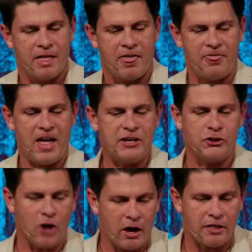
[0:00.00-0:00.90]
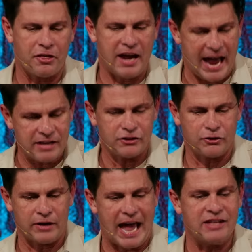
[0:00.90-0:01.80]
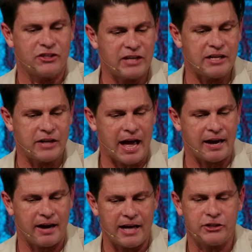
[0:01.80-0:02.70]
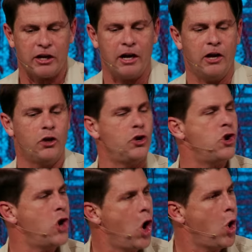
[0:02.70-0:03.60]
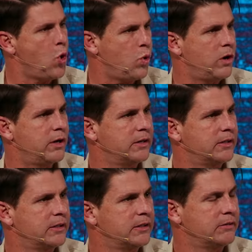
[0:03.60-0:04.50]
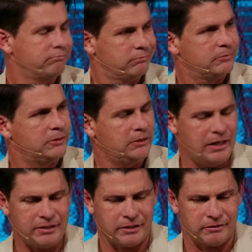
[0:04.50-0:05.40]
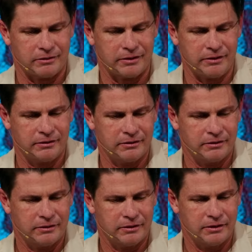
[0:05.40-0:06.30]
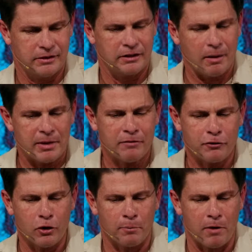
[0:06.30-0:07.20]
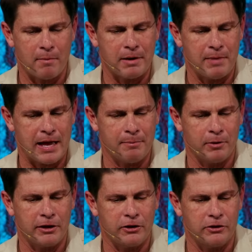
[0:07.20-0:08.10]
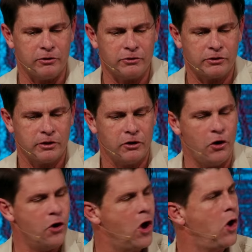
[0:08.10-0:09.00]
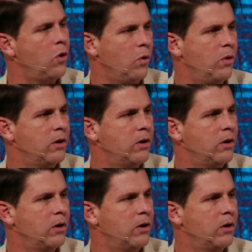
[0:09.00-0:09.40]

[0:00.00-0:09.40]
Then Jonathan answered and said to Adonijah, no. Well, that's interesting. Come in, for you're a prominent man, and bring good news. No.